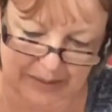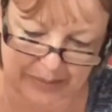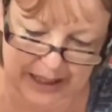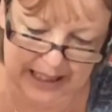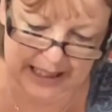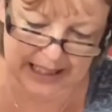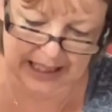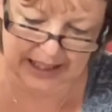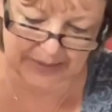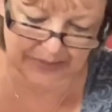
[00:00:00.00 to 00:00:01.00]
piece
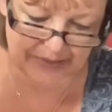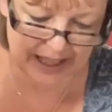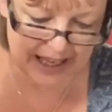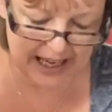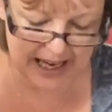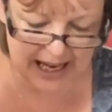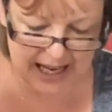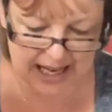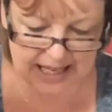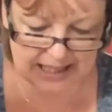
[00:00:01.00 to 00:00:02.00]
here,
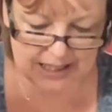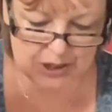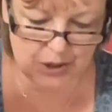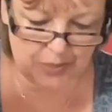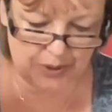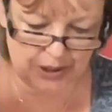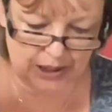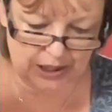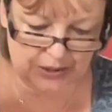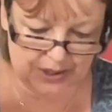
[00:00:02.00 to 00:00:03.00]
and the top
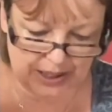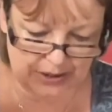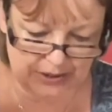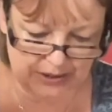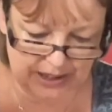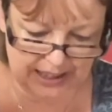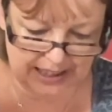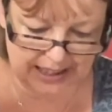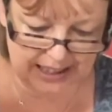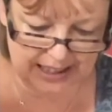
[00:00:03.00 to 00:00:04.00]
glues along
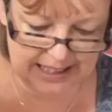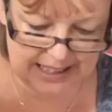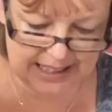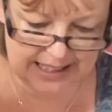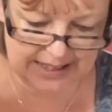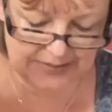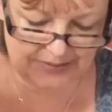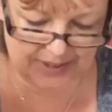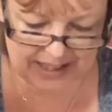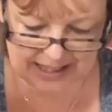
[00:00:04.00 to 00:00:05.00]
like this.
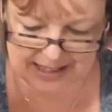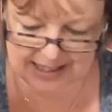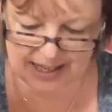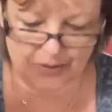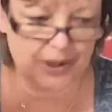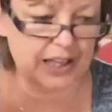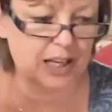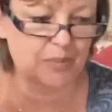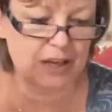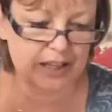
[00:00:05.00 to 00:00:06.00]
So we're going to
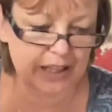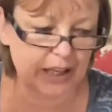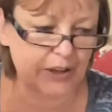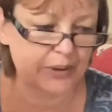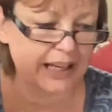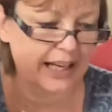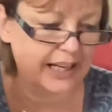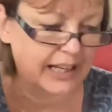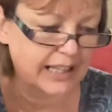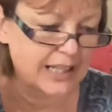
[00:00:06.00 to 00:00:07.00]
apply the glue again,
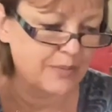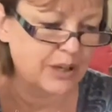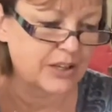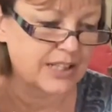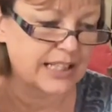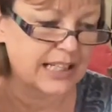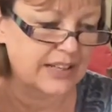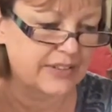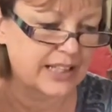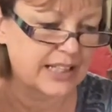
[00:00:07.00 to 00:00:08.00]
and then we're going to
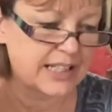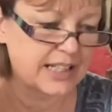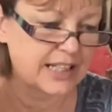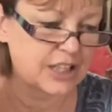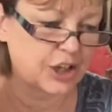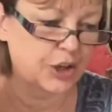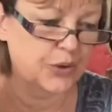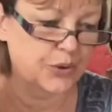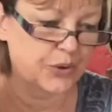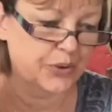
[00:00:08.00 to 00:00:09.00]
leave it to cure.